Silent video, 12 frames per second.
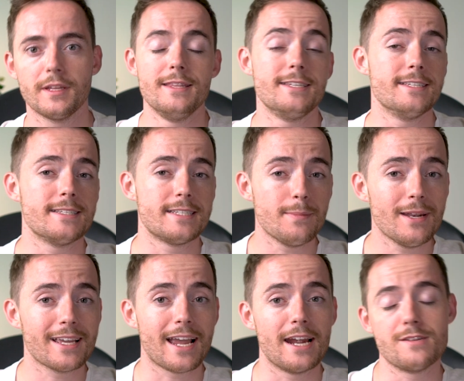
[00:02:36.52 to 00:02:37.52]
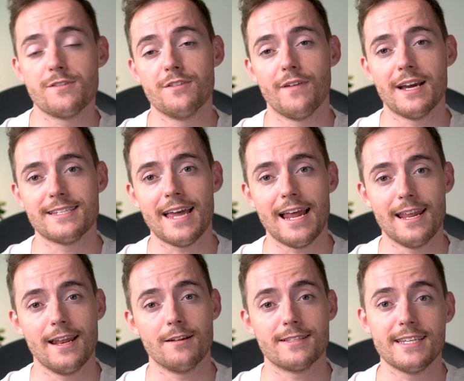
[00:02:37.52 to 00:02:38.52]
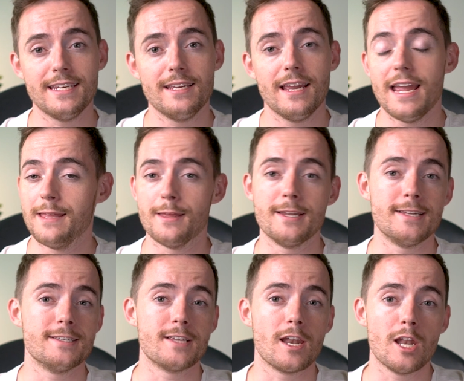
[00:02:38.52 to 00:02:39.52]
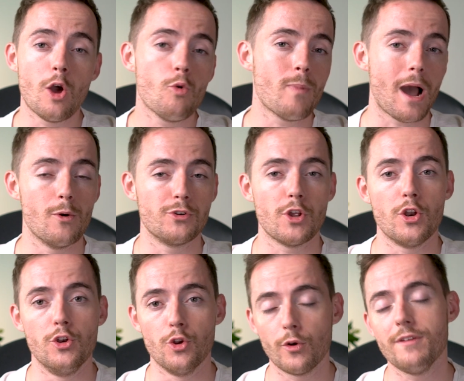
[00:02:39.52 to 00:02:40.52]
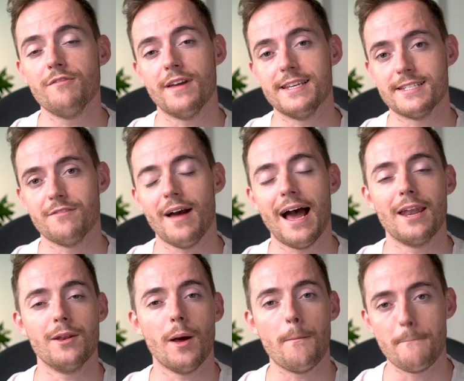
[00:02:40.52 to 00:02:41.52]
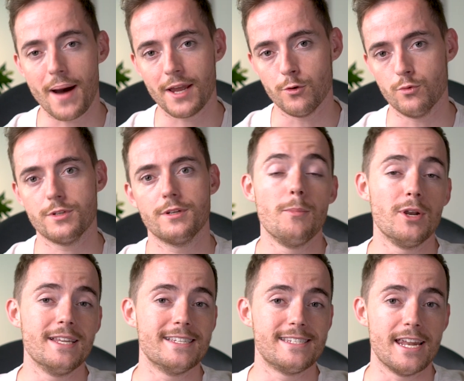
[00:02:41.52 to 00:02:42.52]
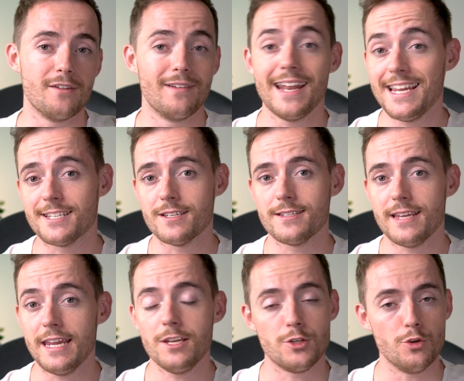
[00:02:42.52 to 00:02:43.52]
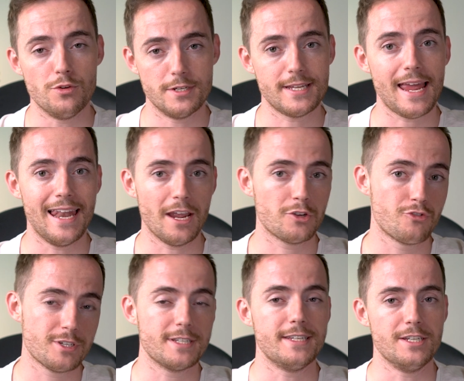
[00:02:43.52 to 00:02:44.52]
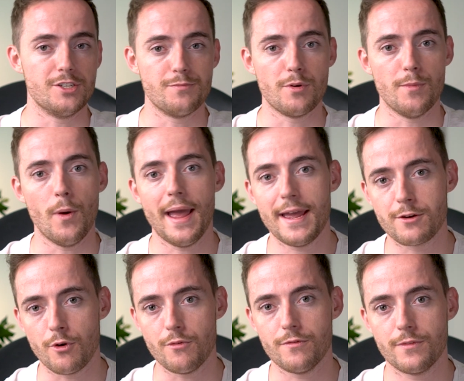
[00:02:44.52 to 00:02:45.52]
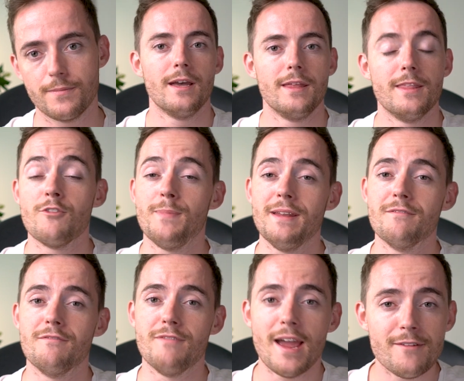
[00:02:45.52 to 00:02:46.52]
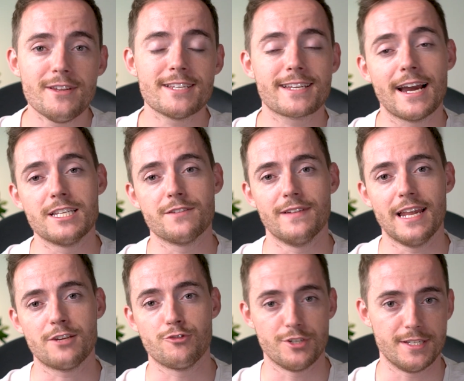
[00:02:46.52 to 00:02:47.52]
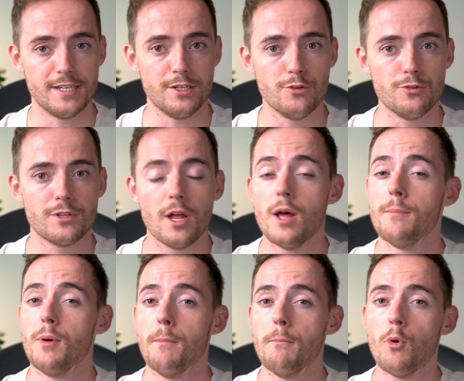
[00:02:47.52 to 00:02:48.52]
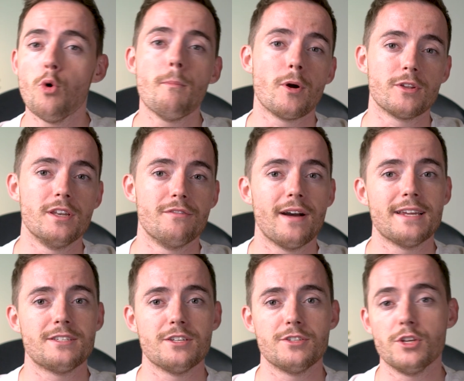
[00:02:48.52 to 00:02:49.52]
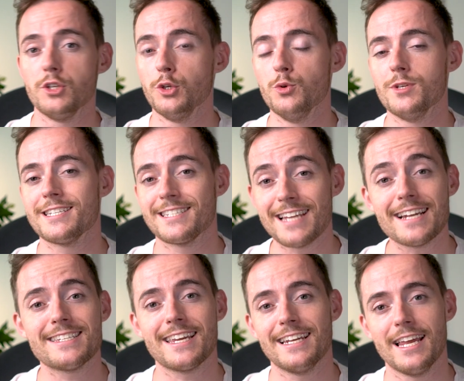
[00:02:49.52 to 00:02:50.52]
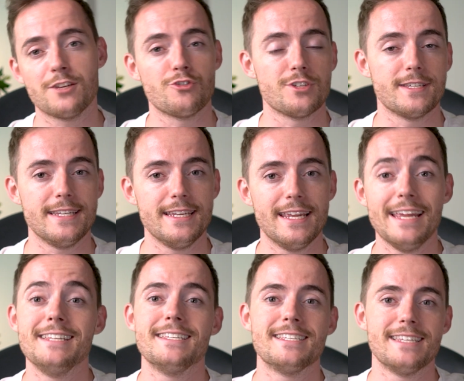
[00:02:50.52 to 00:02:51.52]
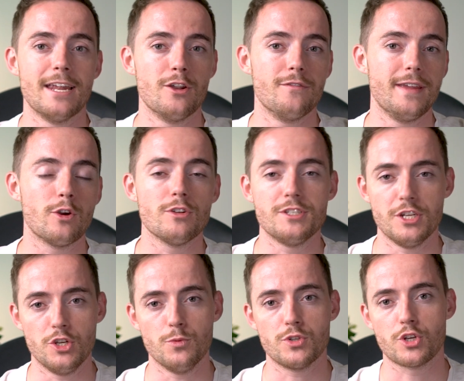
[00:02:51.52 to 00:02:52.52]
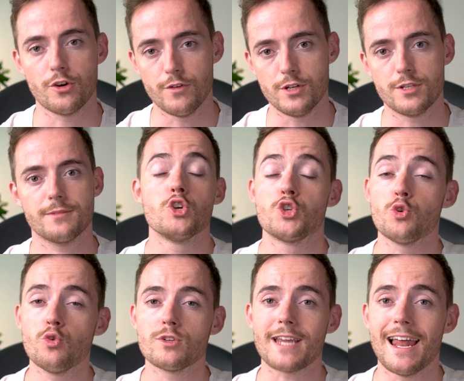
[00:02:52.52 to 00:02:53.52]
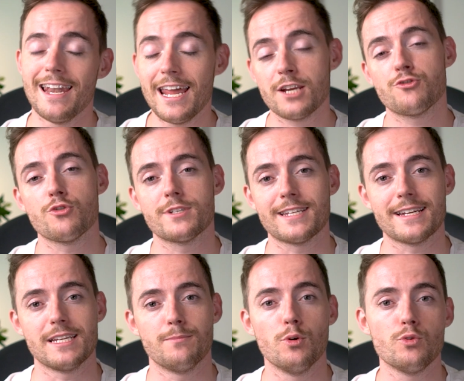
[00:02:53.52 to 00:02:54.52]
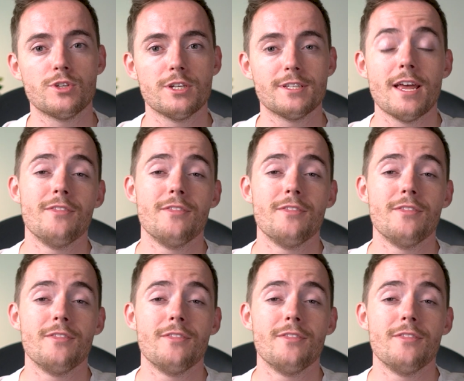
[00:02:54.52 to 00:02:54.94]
This is a similar kind of device to LLLT in that it is a low-powered, non-invasive, and mild. But instead of lasers, it uses electricity to promote hair growth. There have been various kinds of electricity used, but more modern devices use static electricity instead of a continuous current. Short, electrostatic pulses